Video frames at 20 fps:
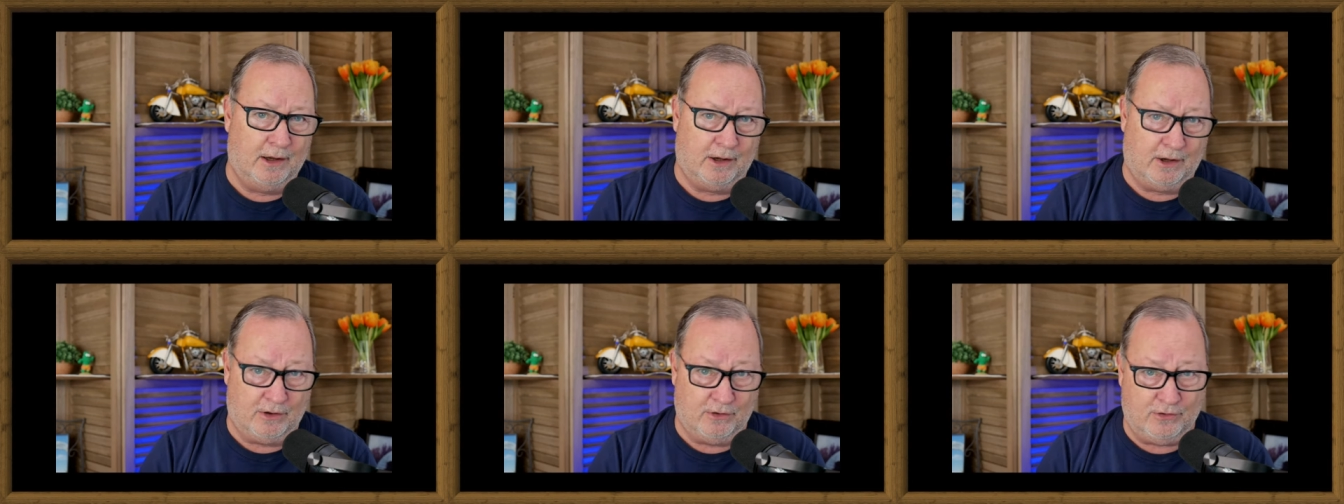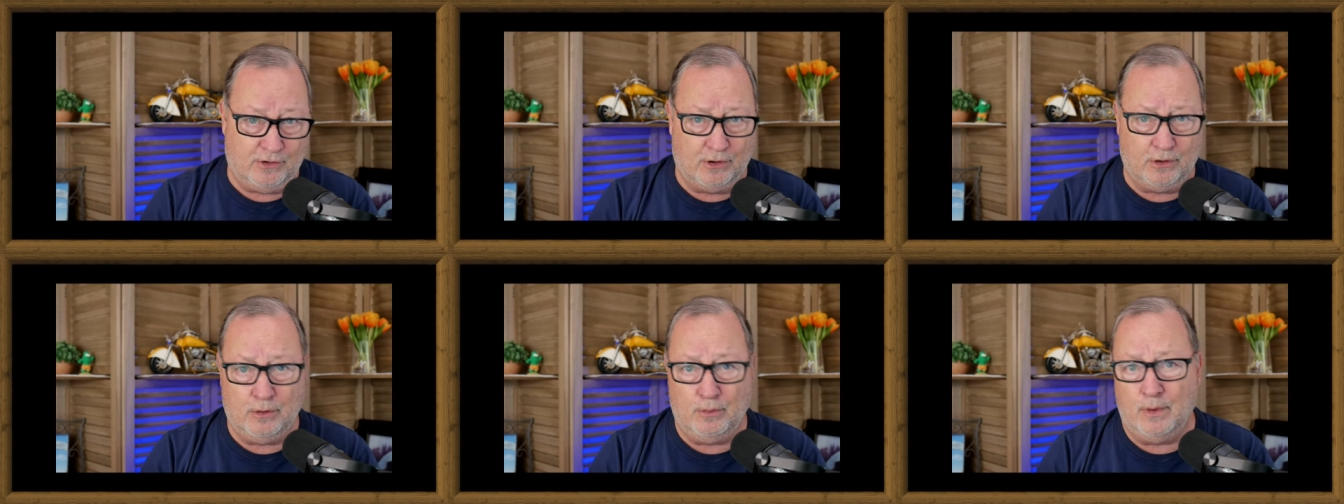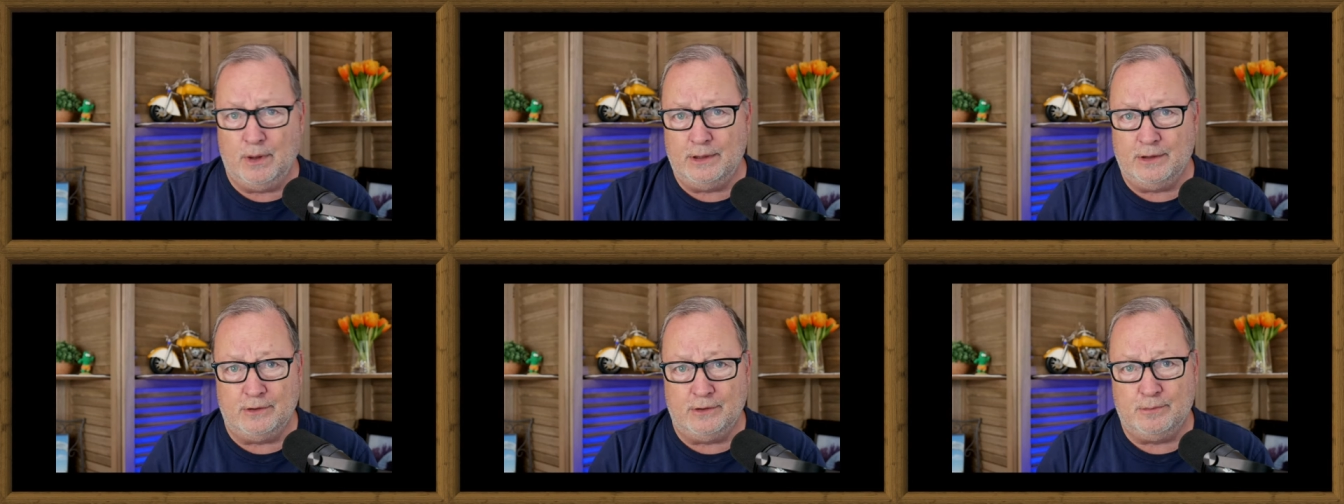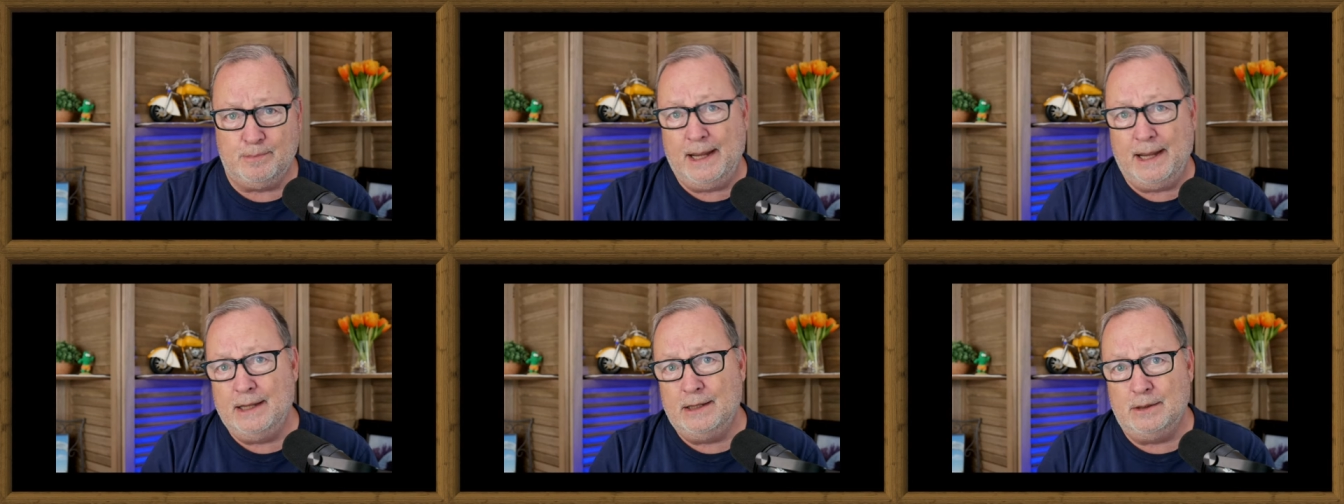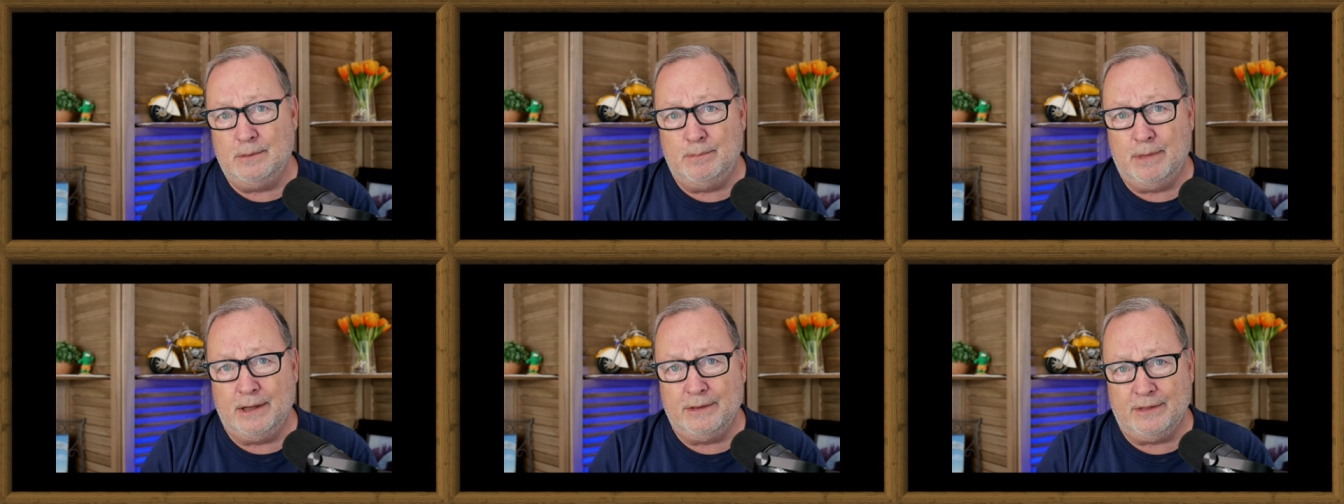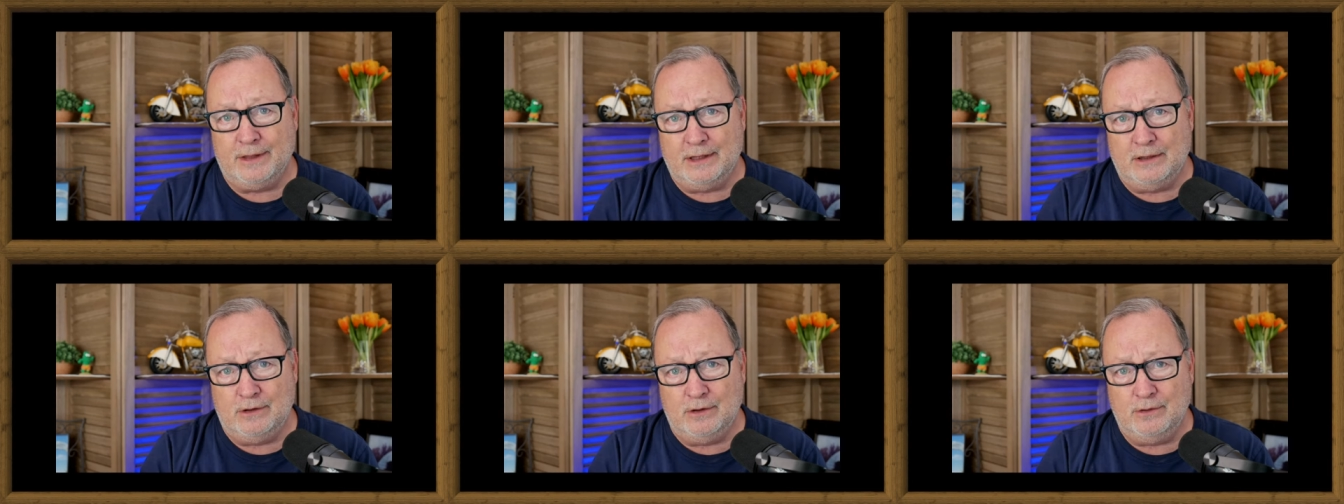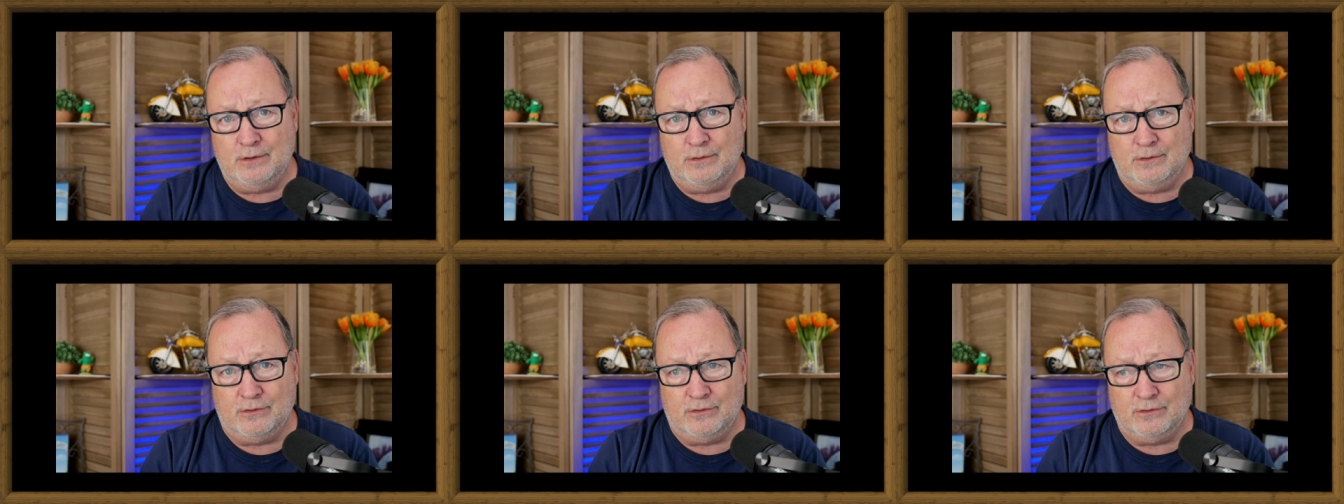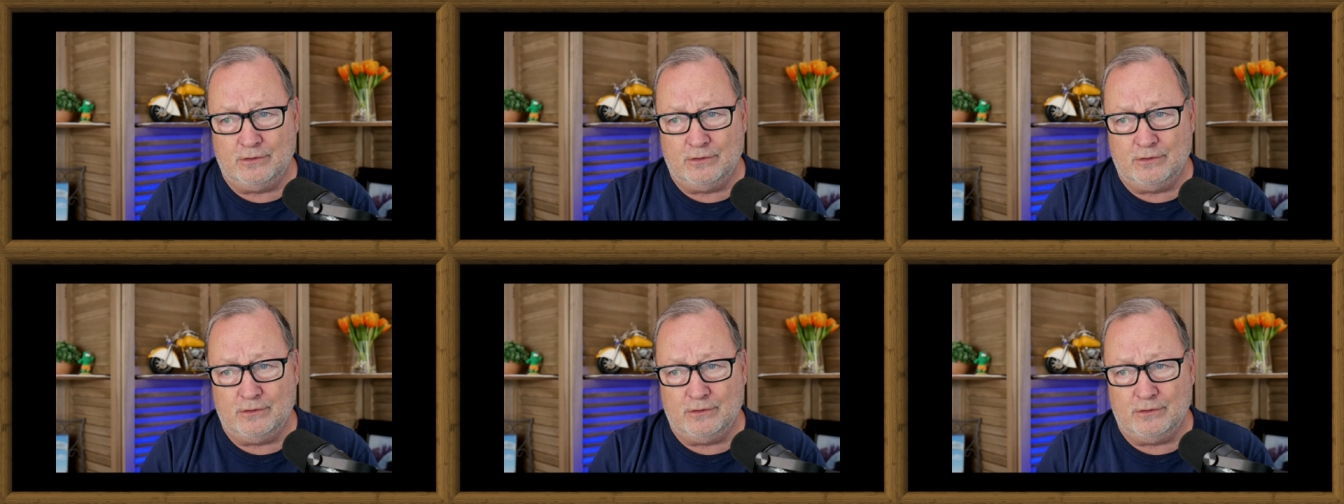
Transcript: because you're the one that's paying the monthly dues.